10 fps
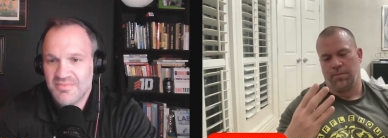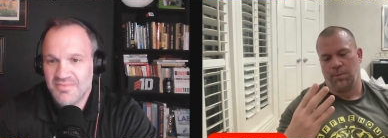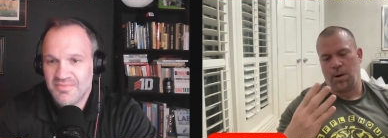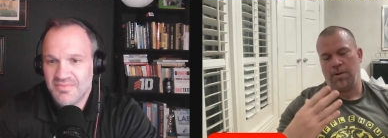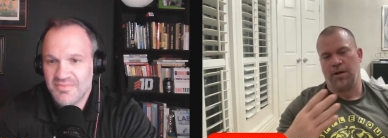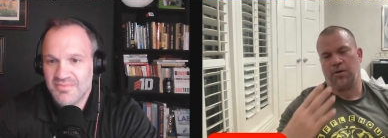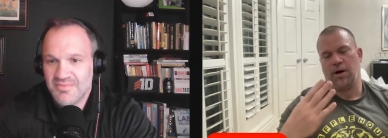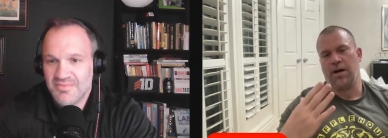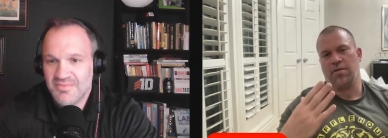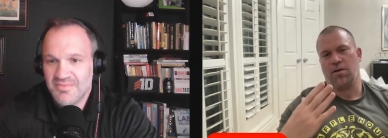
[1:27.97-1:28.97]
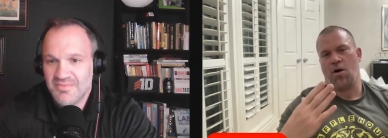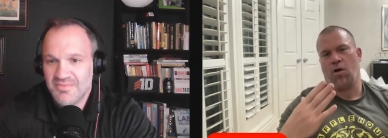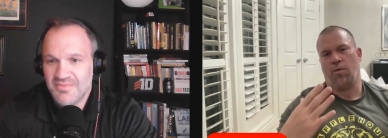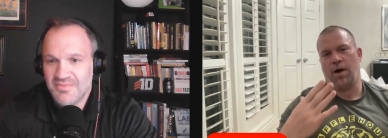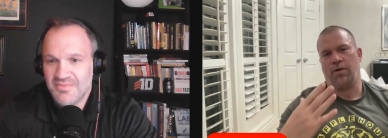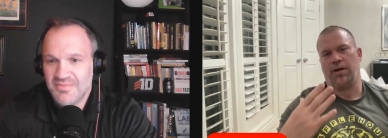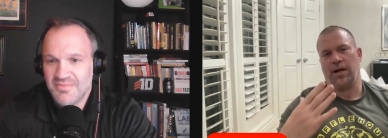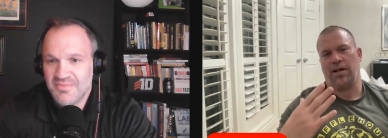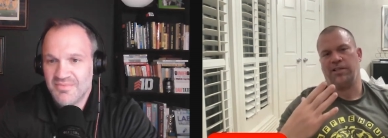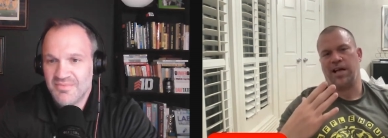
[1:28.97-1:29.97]
Speaker 1: probably the greatest all around kind
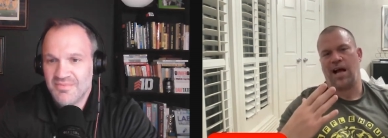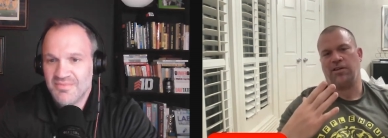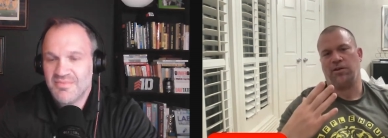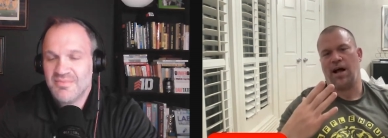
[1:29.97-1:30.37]
of like tactical